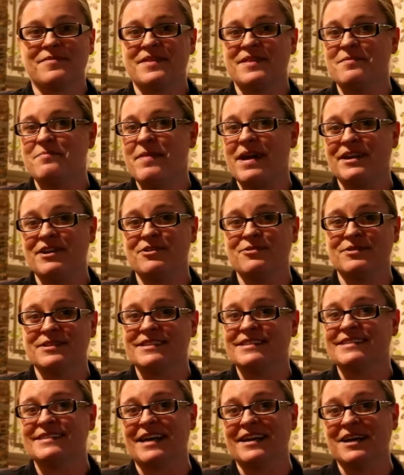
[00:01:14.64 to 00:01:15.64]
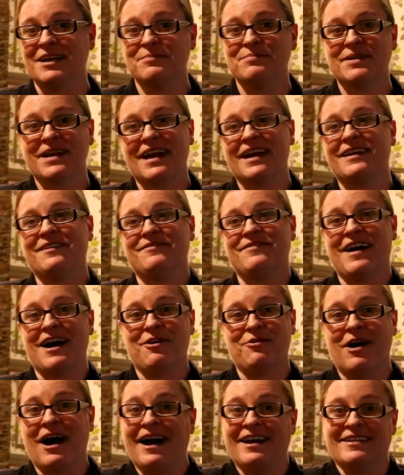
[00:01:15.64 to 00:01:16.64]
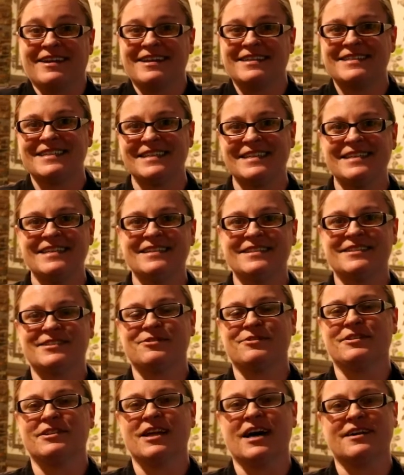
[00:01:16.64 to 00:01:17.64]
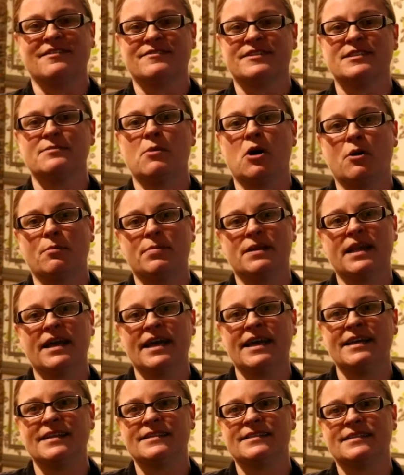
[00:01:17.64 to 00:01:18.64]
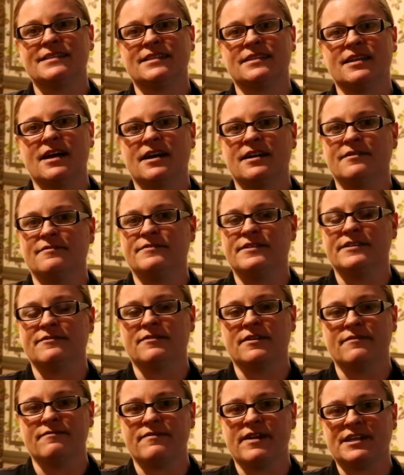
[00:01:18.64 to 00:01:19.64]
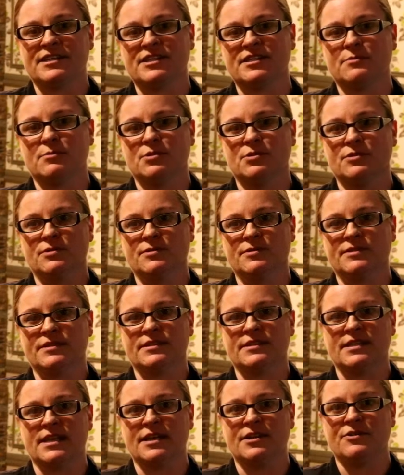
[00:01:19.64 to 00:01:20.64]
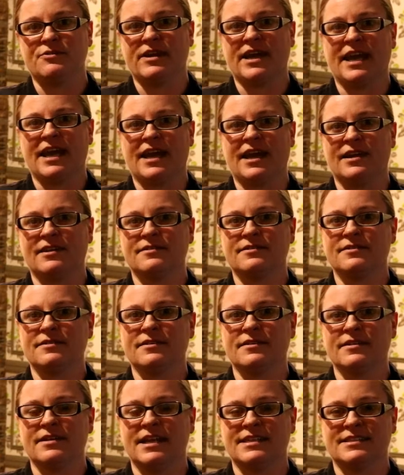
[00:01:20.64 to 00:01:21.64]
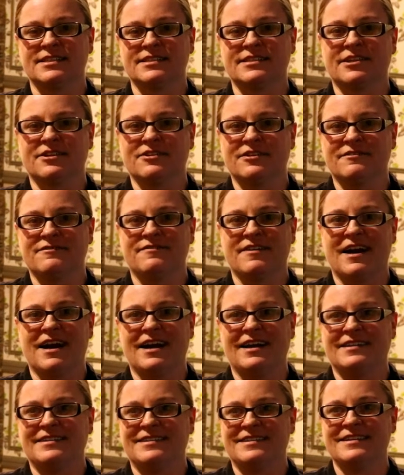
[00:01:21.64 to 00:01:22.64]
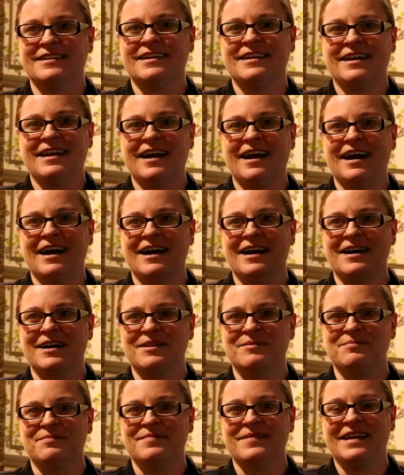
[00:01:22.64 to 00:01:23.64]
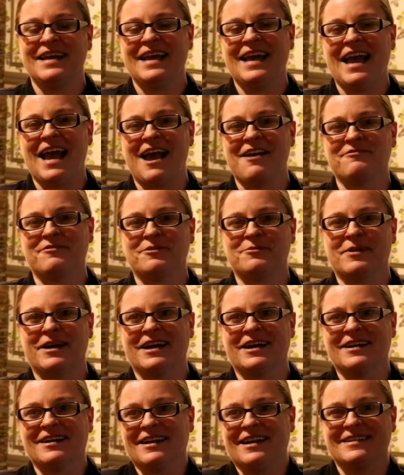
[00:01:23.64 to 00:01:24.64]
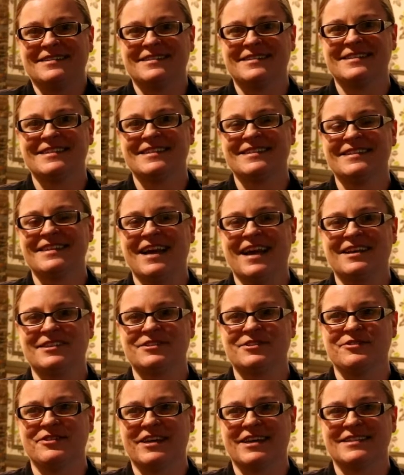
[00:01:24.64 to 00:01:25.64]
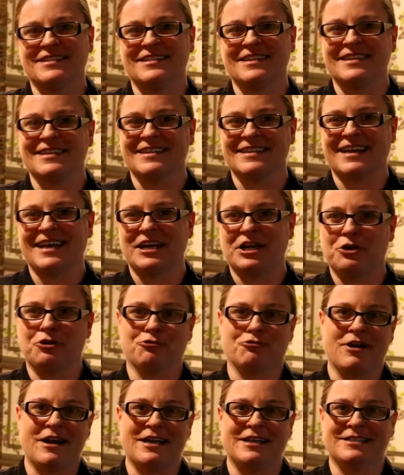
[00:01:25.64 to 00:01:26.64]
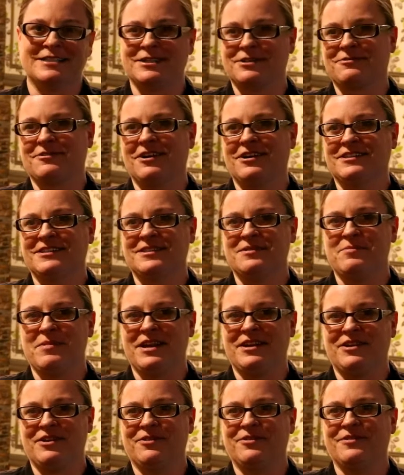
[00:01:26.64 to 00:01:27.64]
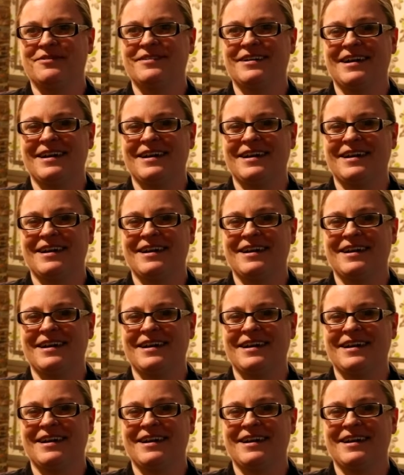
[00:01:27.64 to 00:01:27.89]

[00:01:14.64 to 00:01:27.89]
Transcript: the menu is set up kind of how I like to eat. So a lot of small plates, a lot of different vegetables that you can't necessarily find um, everywhere. And yeah, so you get to kind of graze across the menu